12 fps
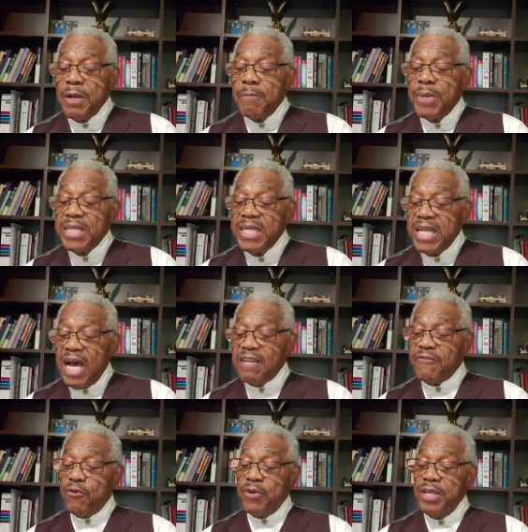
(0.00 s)
but not
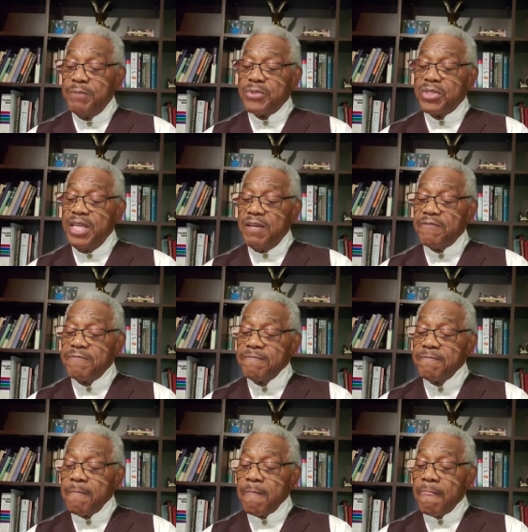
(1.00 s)
for himself.
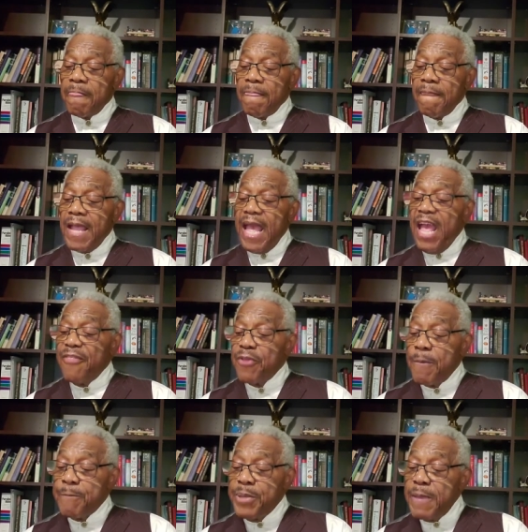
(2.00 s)
And the
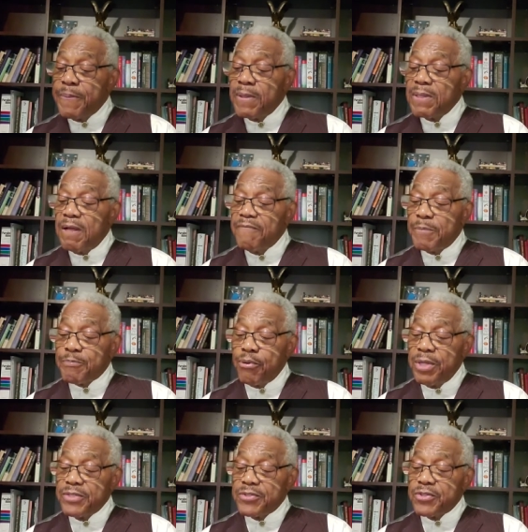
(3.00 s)
people of the
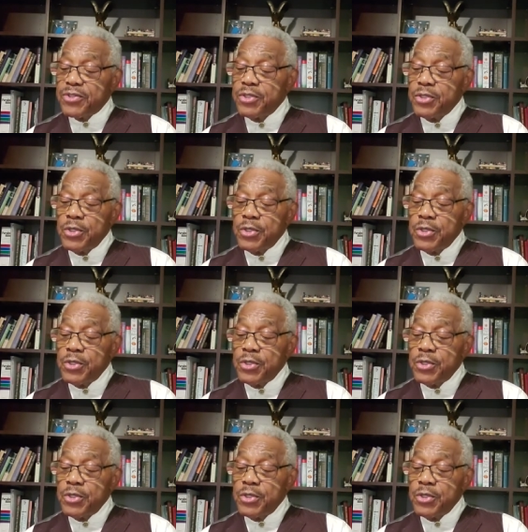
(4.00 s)
prince